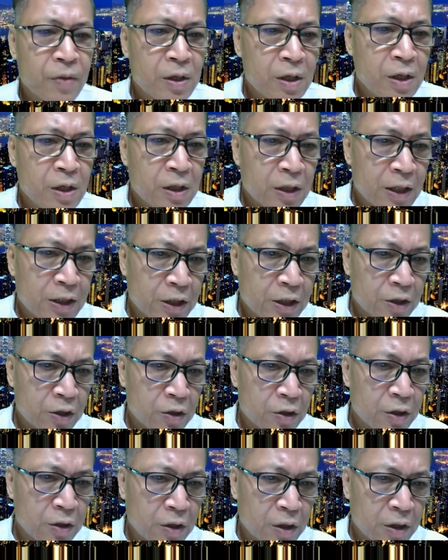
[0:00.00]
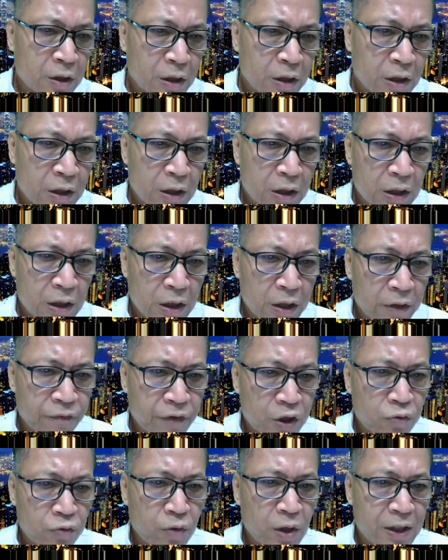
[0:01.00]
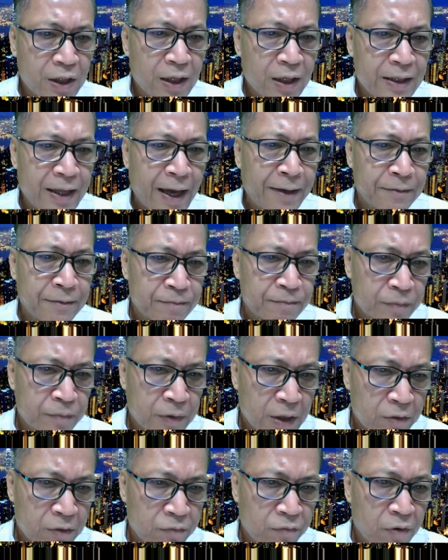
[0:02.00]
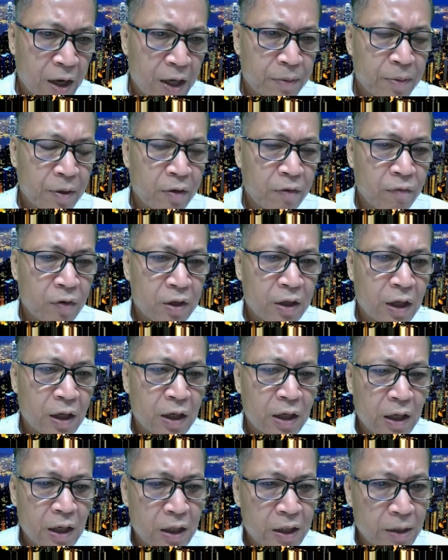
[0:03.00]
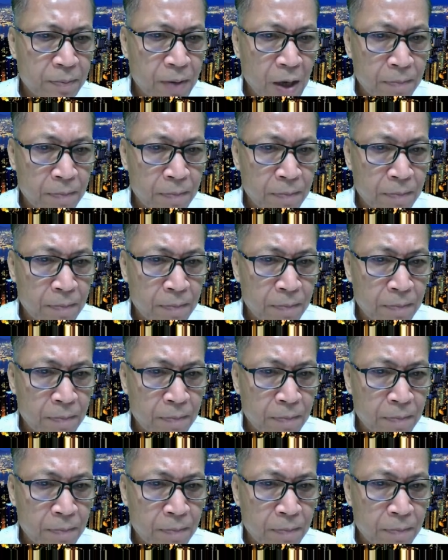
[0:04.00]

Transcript: This is the freshwater tank. required by the water department.